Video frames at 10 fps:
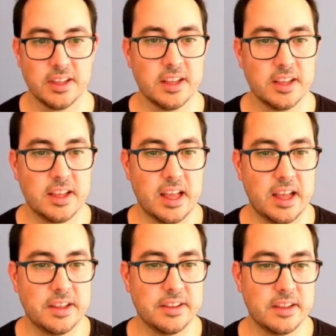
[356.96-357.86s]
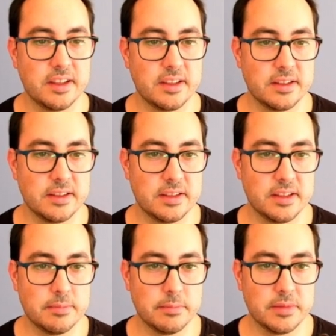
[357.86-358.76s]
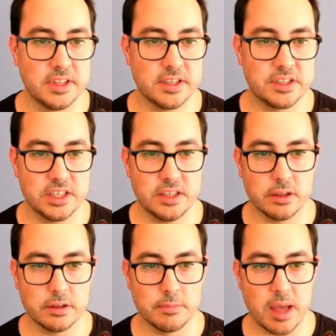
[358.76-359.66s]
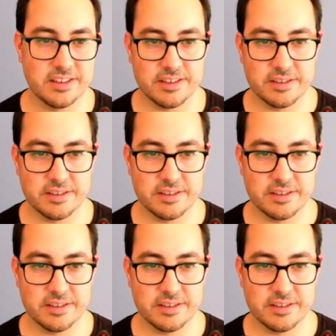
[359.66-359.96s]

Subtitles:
And the she.map